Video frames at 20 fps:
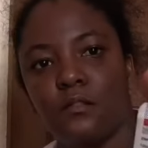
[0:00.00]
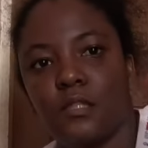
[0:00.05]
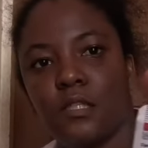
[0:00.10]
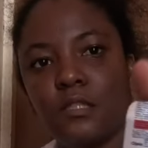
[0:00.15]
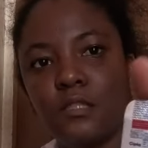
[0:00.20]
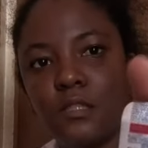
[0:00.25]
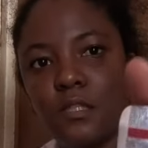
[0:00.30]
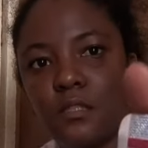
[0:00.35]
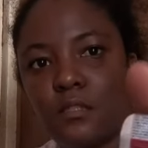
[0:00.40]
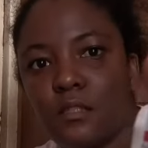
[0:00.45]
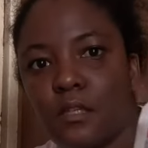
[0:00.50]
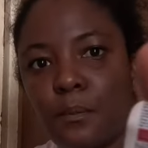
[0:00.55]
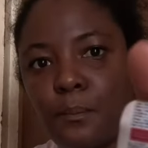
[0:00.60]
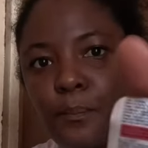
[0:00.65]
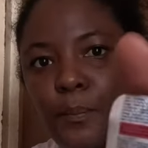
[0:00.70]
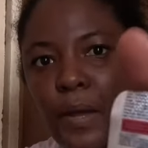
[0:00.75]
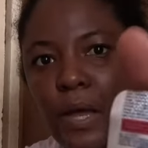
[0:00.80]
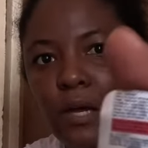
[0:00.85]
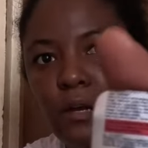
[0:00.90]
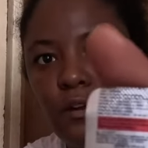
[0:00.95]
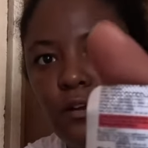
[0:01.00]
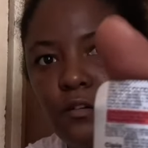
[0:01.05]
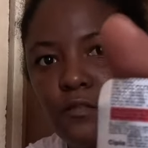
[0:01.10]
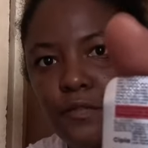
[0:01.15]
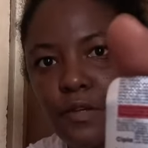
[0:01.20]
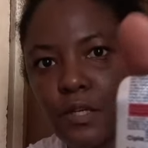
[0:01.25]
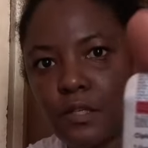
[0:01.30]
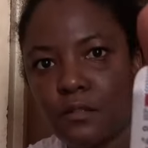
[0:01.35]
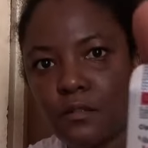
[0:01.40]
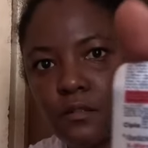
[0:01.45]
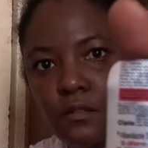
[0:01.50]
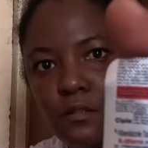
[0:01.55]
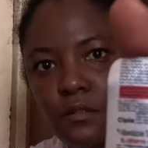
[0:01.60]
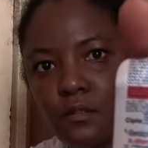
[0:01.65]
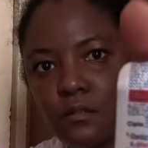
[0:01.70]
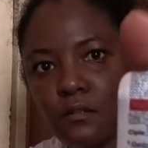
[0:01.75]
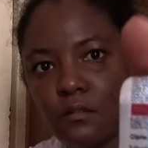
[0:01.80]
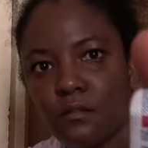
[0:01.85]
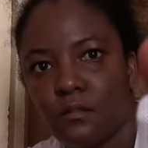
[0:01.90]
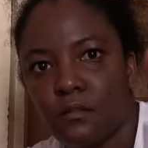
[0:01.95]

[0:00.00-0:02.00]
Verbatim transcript: this is the back of it